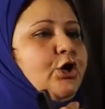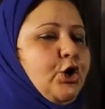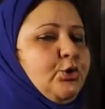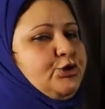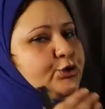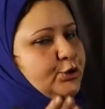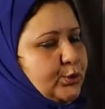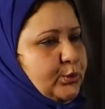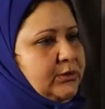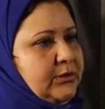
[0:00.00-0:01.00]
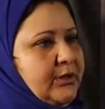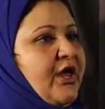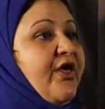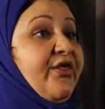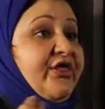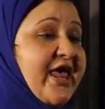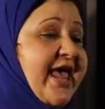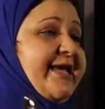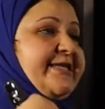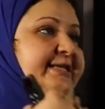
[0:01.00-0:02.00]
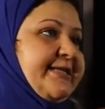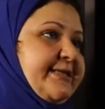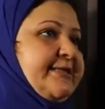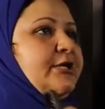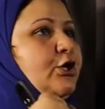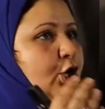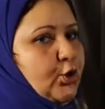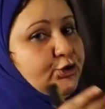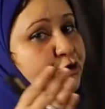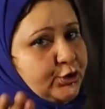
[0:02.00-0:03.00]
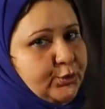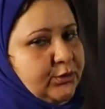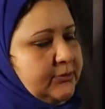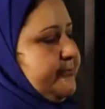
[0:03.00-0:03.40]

go to school. They didn't go to school.